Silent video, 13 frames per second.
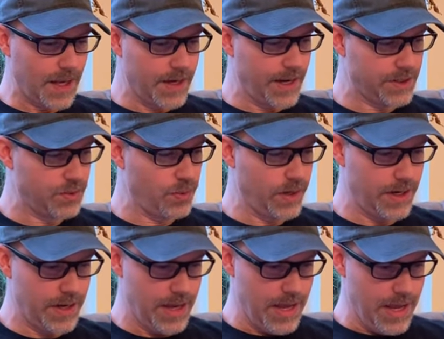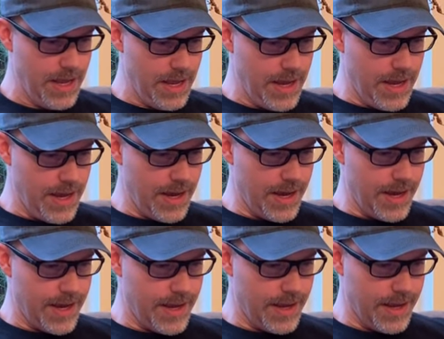next one.
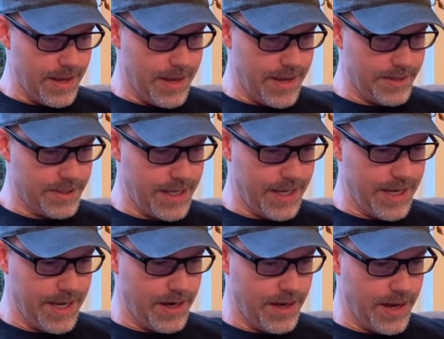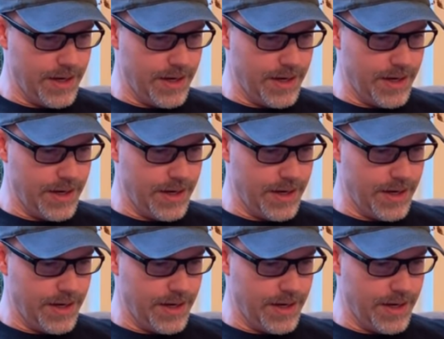I, As a kid,